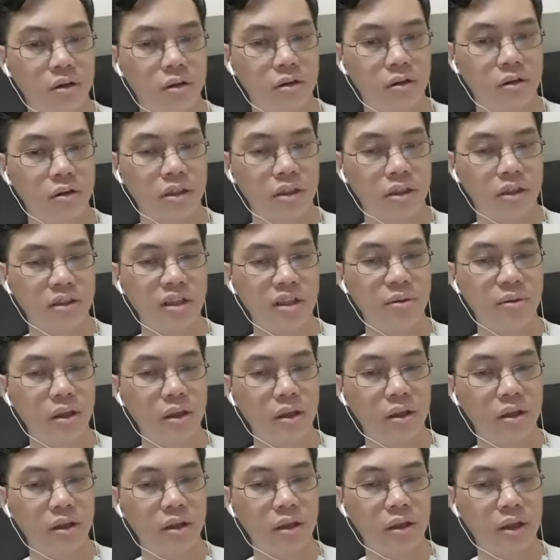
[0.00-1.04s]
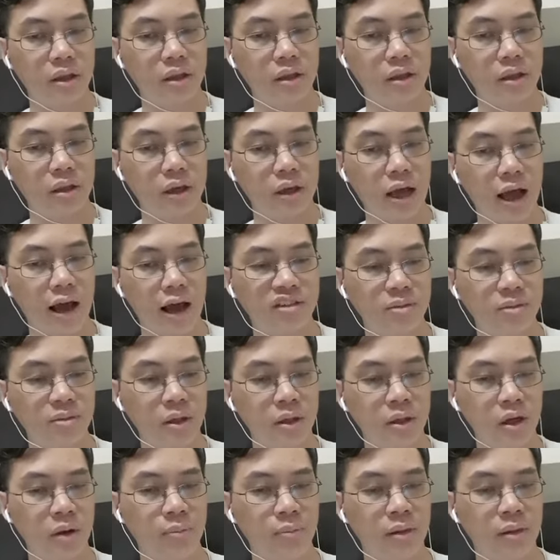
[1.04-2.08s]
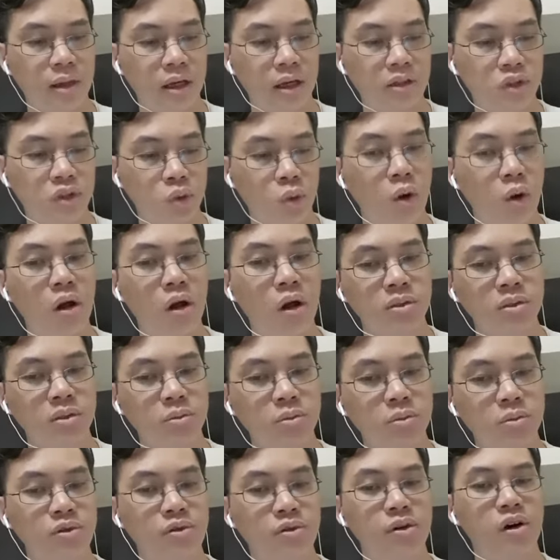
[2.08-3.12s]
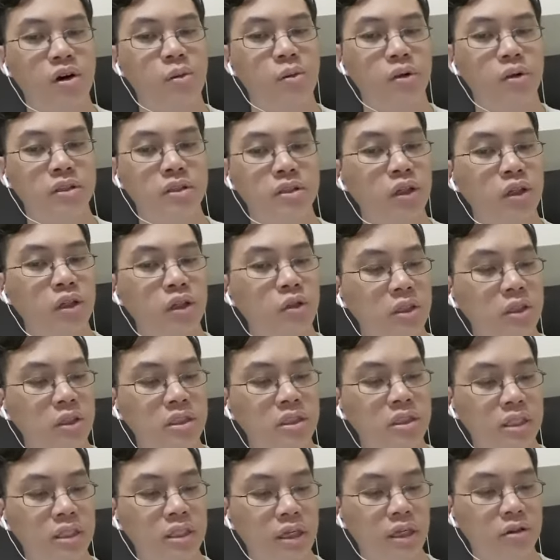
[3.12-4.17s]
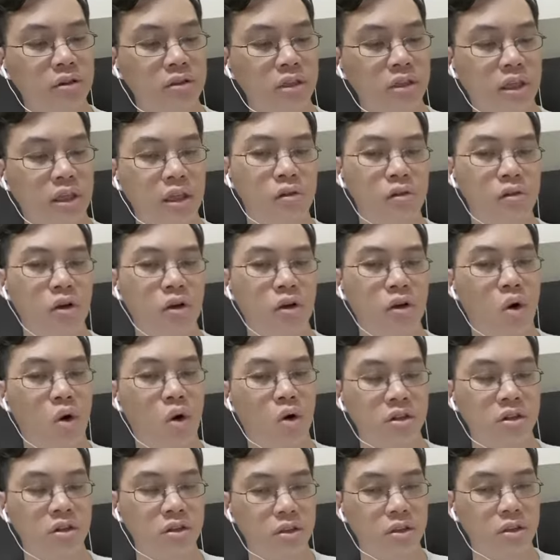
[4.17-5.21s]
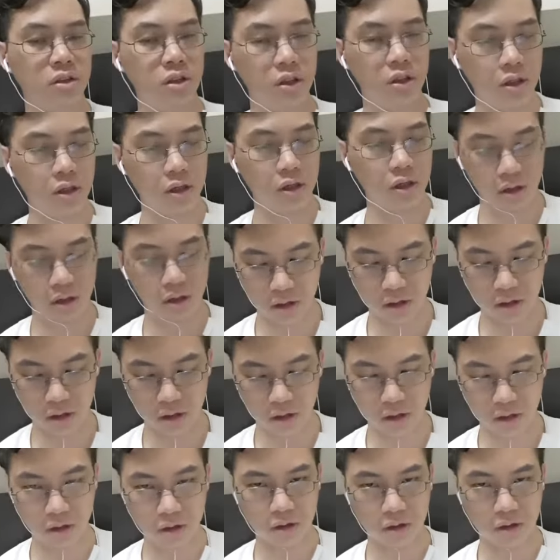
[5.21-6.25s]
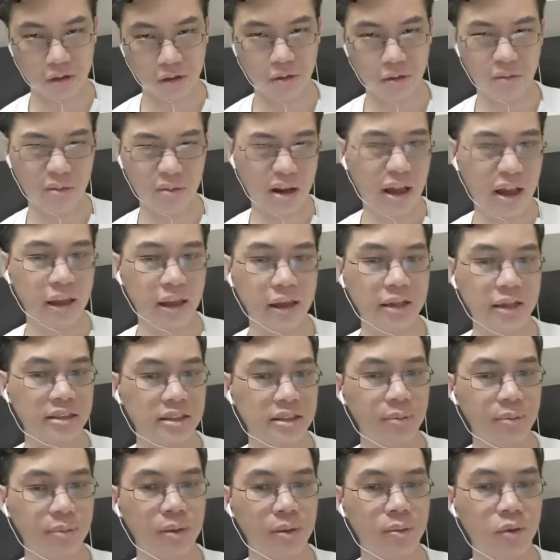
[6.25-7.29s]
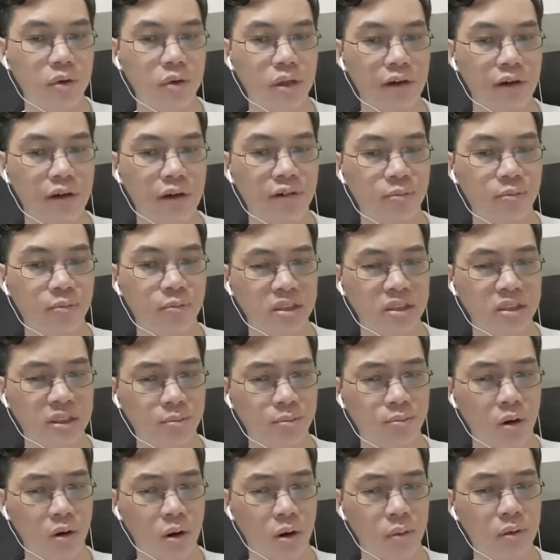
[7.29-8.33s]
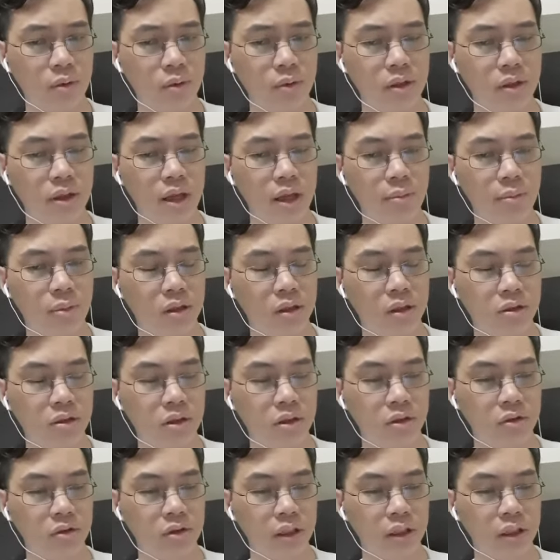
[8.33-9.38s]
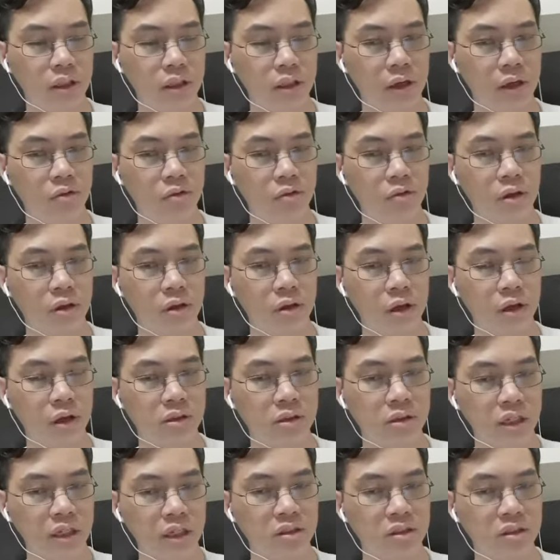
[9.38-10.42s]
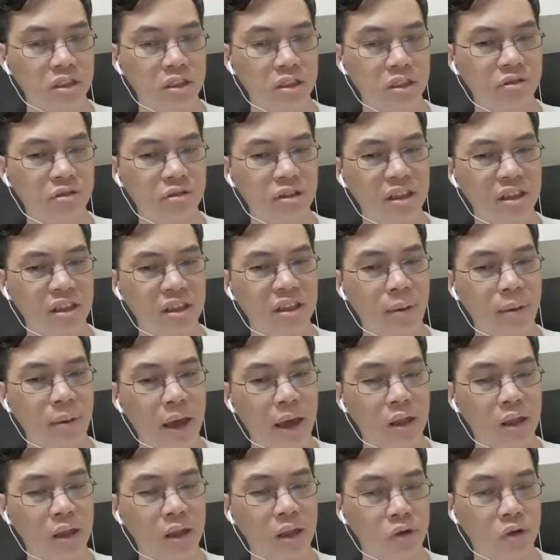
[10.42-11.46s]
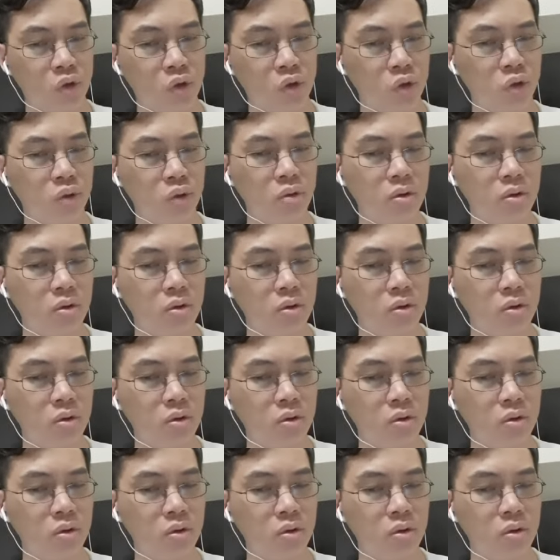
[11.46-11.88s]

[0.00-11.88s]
does that mean that the half speed applies to all its movement components, including sails and including oars? Uh, I guess some people would have a, some problem with that because they'll think like uh, doesn't really depend on the crew.